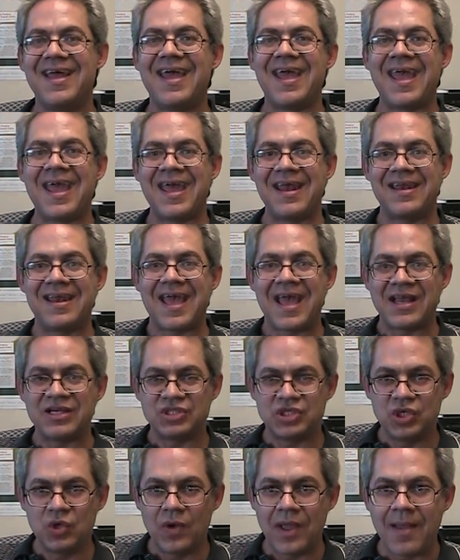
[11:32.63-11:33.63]
And as
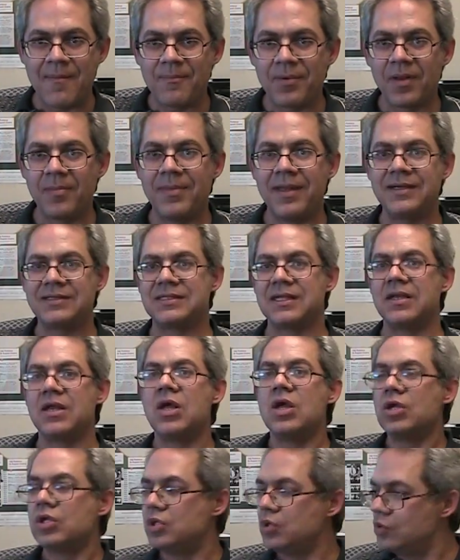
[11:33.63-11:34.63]
you implement it,
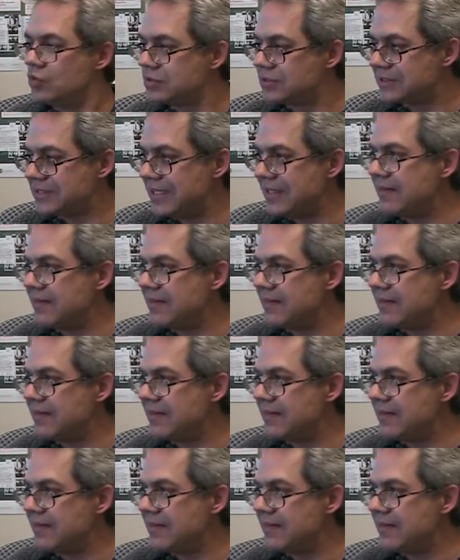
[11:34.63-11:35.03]
you see